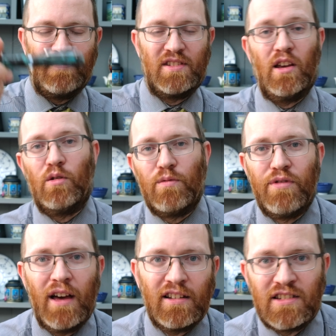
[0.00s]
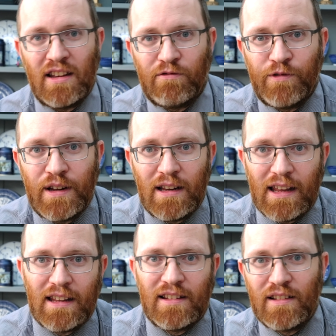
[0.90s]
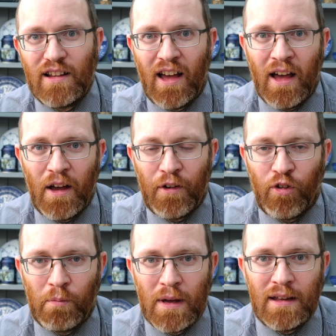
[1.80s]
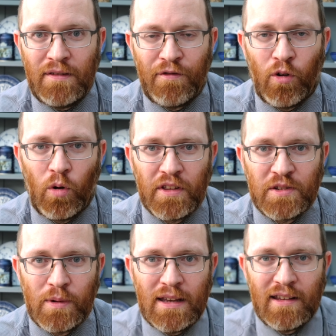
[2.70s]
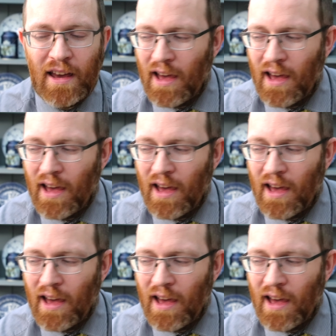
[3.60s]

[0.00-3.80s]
So that's it really from me for this week.